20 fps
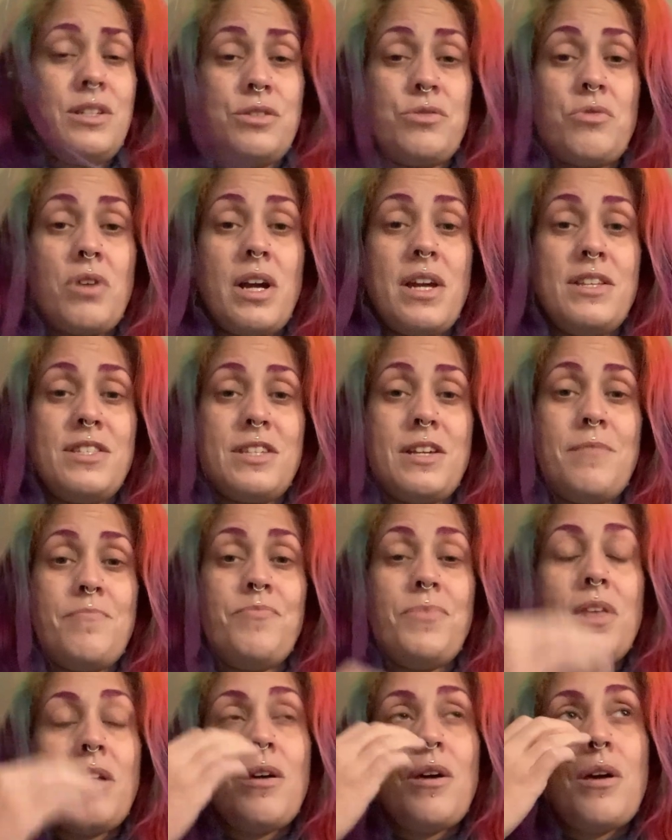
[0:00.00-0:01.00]
raising,
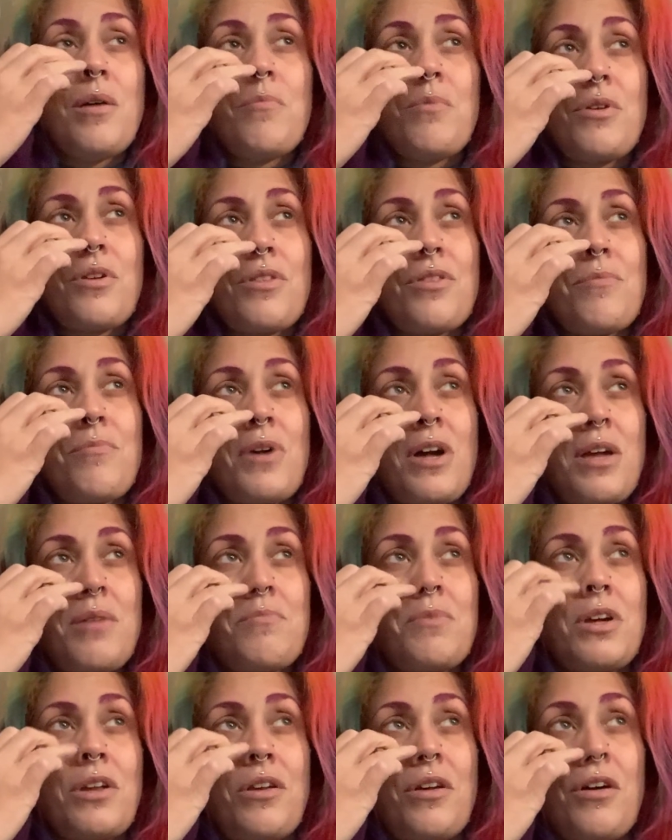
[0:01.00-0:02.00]
but at the
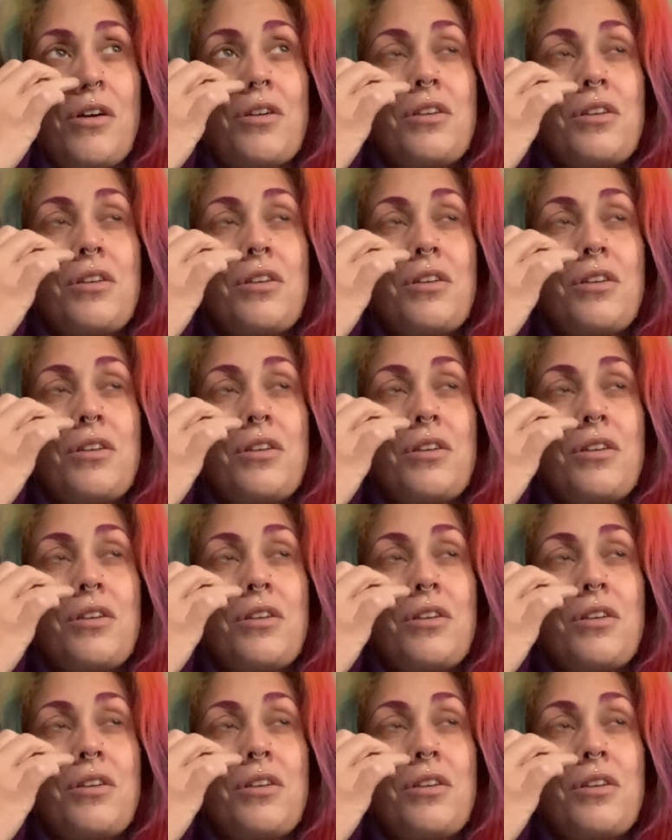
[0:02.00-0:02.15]
moment I